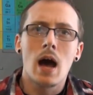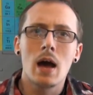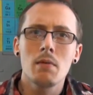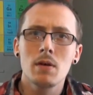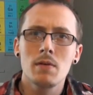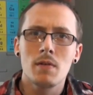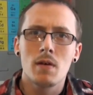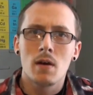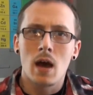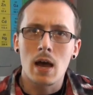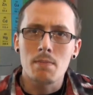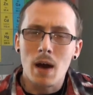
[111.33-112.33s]
I would
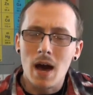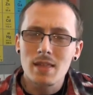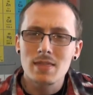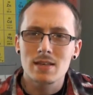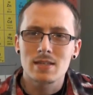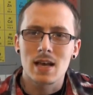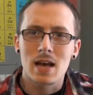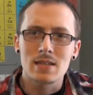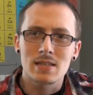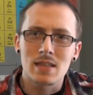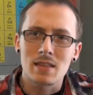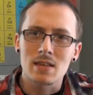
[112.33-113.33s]

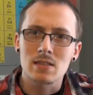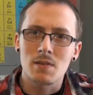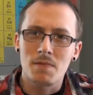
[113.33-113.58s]
hypothesize that this